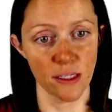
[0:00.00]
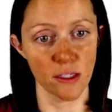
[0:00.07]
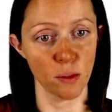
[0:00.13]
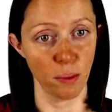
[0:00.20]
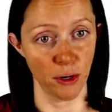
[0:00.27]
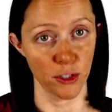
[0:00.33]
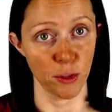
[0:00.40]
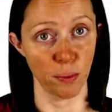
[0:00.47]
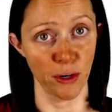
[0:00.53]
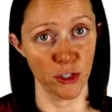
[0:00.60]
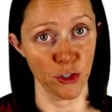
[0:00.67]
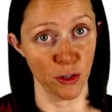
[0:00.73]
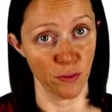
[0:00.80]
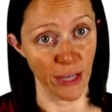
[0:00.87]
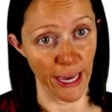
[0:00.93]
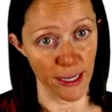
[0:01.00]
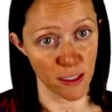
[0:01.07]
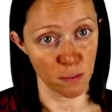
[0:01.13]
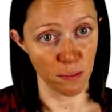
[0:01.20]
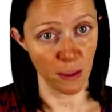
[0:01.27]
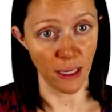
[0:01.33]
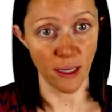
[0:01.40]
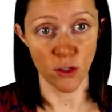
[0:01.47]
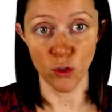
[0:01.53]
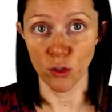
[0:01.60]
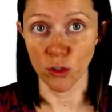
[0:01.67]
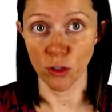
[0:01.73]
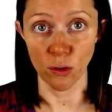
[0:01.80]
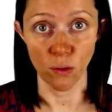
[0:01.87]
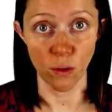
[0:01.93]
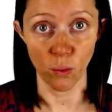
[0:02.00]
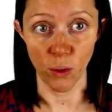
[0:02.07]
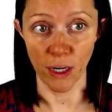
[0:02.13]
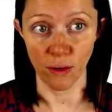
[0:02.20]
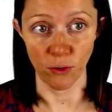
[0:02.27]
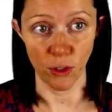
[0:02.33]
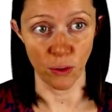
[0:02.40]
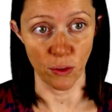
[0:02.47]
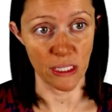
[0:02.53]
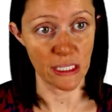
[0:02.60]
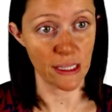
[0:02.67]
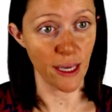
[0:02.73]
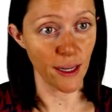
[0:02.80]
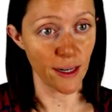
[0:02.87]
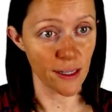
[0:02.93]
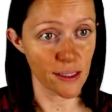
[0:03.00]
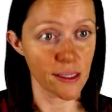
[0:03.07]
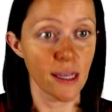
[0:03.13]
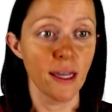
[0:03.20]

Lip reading: The partial pressure of gas B is 2 in whatever units that is.